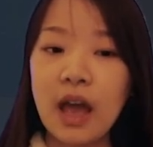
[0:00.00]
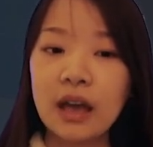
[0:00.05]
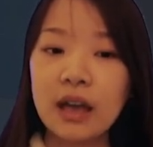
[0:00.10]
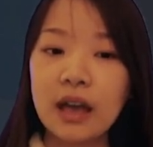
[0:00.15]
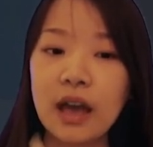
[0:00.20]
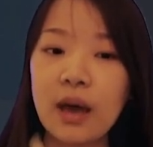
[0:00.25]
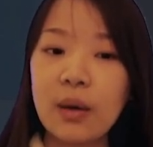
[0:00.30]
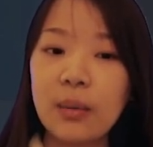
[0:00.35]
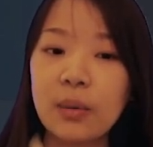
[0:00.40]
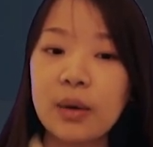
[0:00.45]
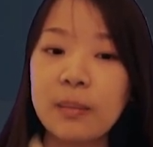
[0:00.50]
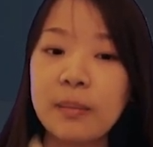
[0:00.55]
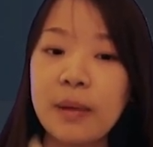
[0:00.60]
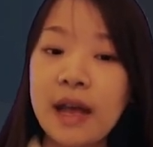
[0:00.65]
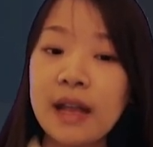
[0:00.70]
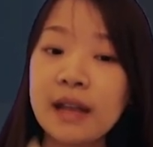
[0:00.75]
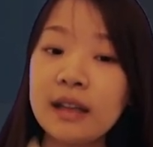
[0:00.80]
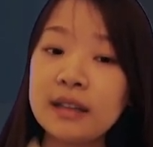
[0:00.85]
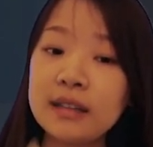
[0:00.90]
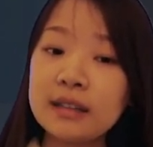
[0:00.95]
Can we
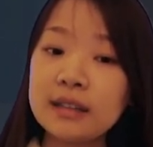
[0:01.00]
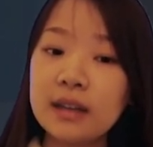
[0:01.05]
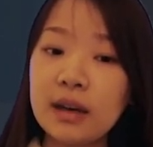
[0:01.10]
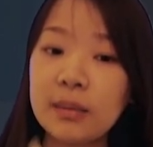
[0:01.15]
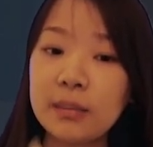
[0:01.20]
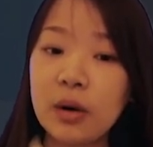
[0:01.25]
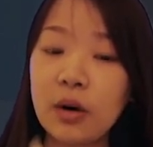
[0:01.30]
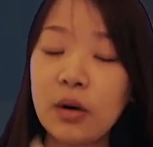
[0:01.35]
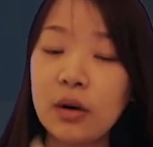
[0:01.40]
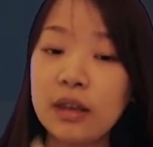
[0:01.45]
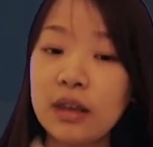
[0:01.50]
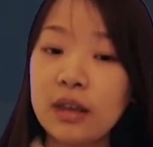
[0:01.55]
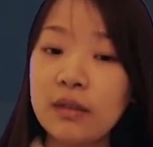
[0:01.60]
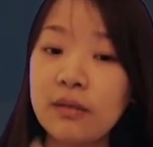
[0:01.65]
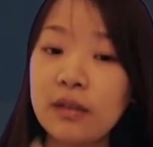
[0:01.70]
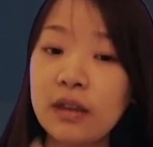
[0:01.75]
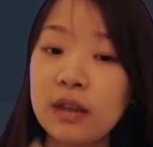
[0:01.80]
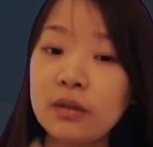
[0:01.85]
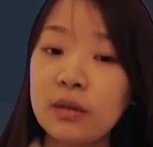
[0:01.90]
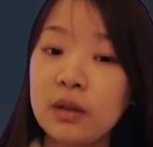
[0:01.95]
balance them or
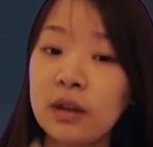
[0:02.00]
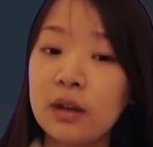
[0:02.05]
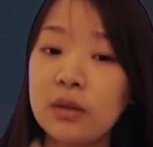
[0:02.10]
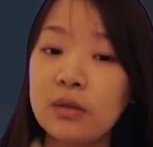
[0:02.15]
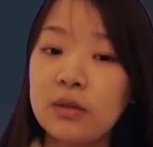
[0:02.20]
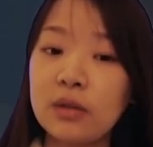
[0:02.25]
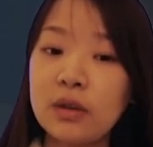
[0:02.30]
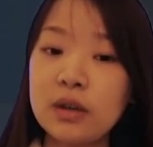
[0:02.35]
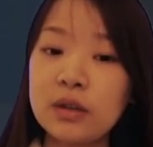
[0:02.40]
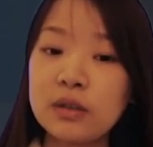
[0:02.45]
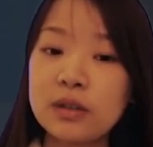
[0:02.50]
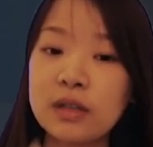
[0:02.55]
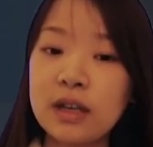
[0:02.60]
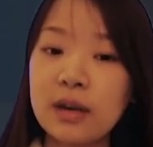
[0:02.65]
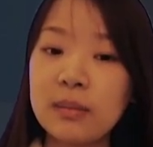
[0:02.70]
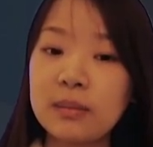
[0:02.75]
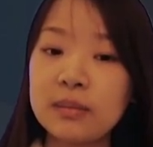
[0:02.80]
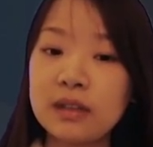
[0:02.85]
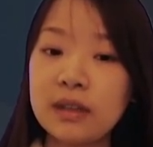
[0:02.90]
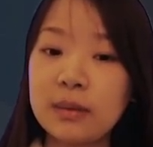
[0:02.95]
even reach
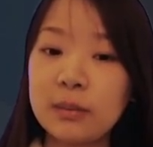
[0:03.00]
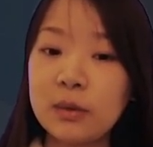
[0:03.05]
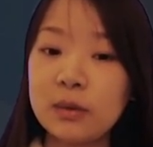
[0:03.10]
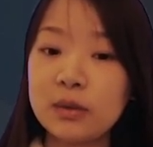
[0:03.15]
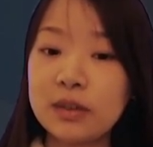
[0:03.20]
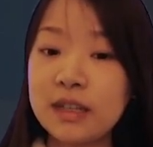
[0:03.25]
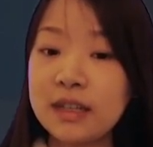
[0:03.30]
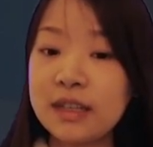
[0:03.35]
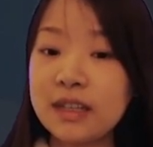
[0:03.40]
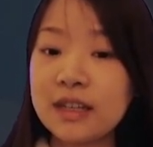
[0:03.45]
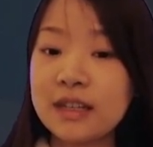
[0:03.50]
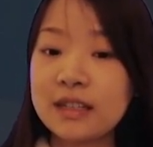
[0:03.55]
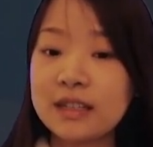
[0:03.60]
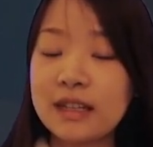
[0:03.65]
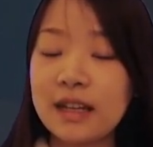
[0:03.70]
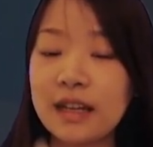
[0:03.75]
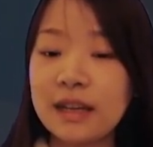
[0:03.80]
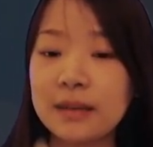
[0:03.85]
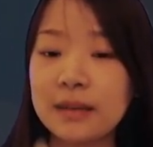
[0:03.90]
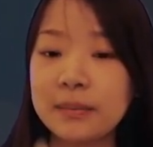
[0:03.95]
them
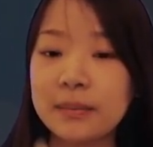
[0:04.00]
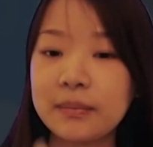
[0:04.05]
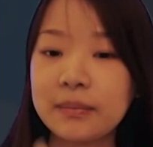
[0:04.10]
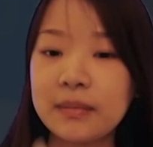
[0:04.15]
simultaneously?